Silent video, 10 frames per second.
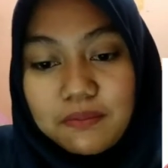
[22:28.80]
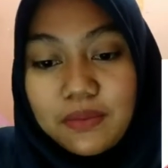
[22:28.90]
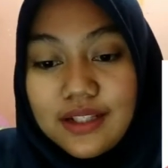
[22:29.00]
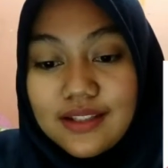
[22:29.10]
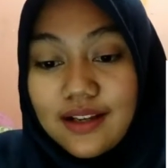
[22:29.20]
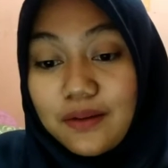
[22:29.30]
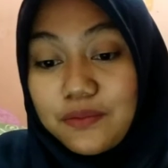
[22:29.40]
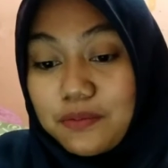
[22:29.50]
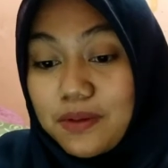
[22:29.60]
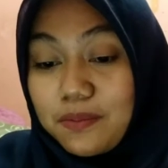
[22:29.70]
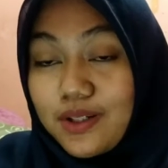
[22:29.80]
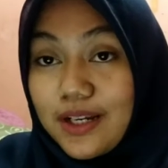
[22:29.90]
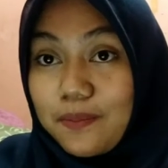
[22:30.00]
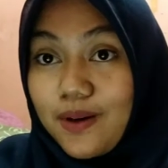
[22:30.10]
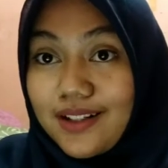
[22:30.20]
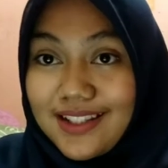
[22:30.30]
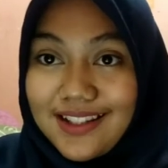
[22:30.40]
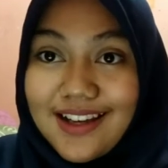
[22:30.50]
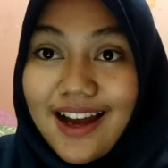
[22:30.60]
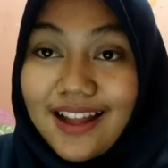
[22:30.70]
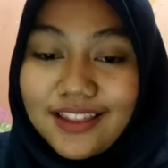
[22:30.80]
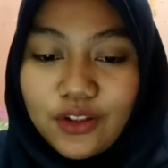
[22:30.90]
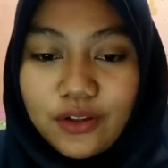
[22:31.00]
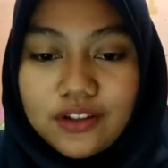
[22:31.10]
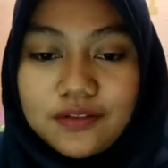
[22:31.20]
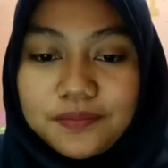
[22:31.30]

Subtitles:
Please come to my birthday party, Anton.